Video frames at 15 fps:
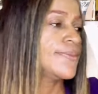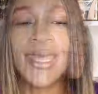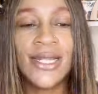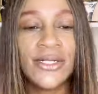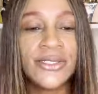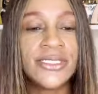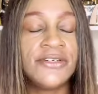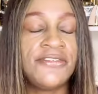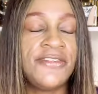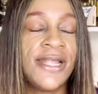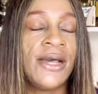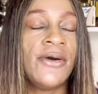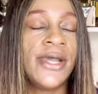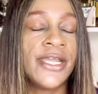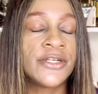
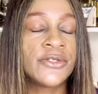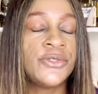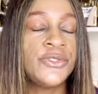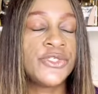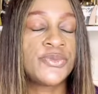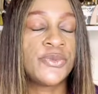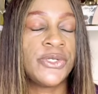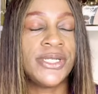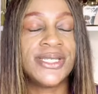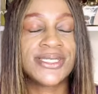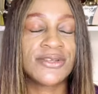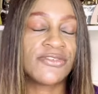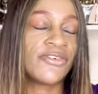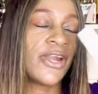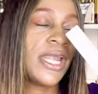elderflower and gooseberry
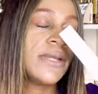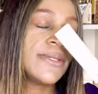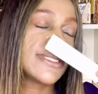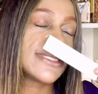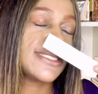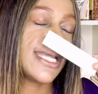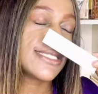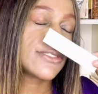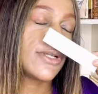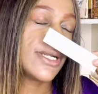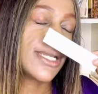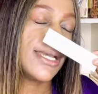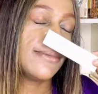is a fragrance that's going to